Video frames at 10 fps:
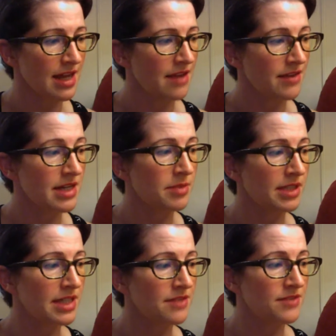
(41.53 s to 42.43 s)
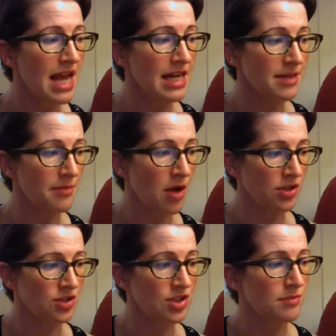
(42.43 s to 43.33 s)
that he believed any
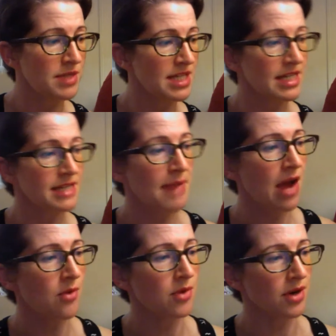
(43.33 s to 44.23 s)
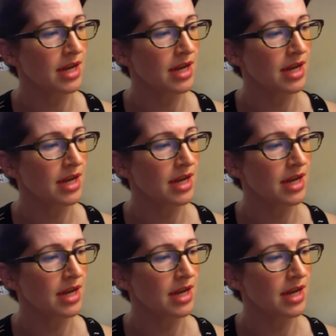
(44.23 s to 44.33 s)
apology to be in his power,